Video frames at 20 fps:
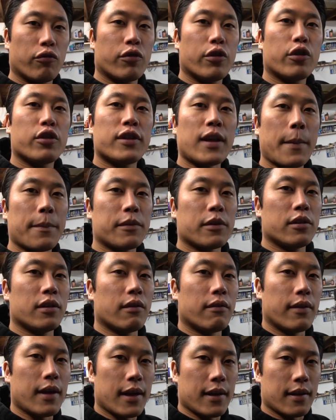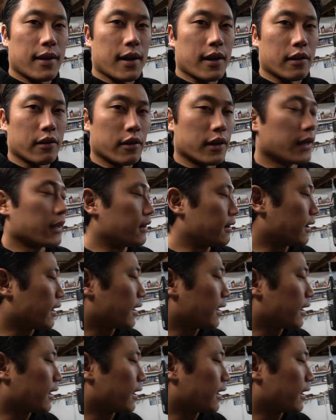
hooked up to the radiator in